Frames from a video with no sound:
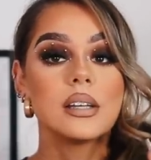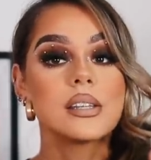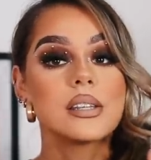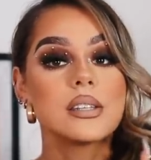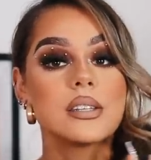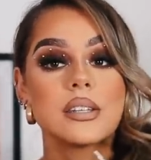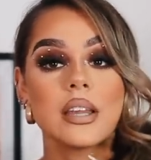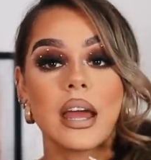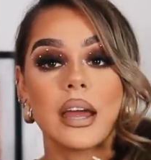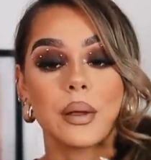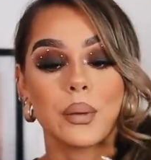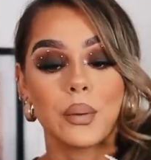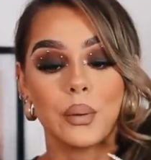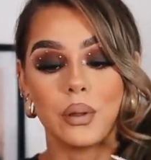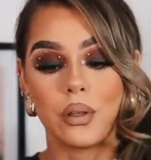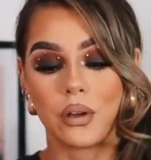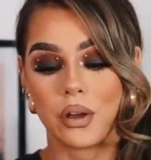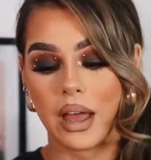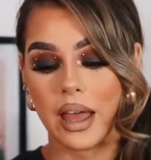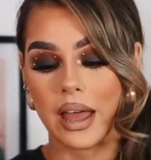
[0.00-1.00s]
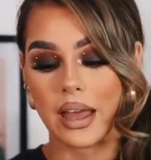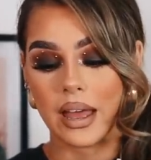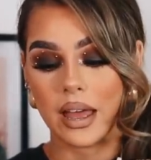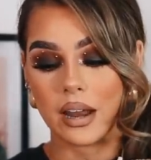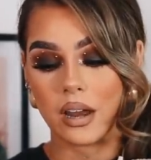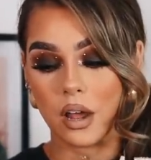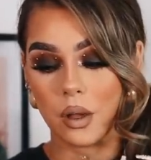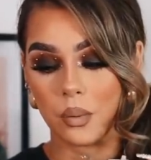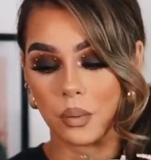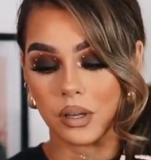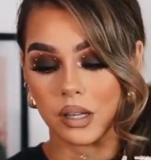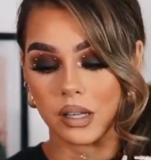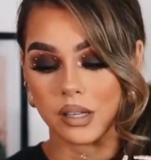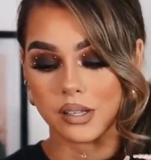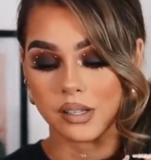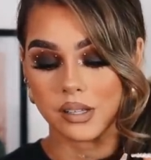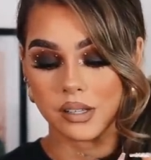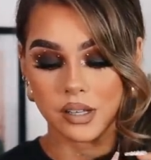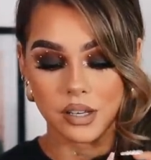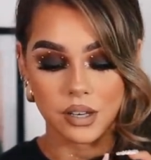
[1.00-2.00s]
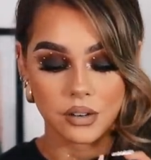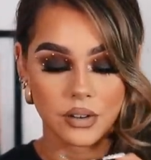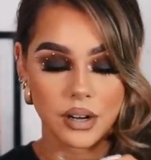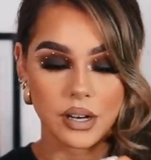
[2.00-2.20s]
stay cool okay and i will see you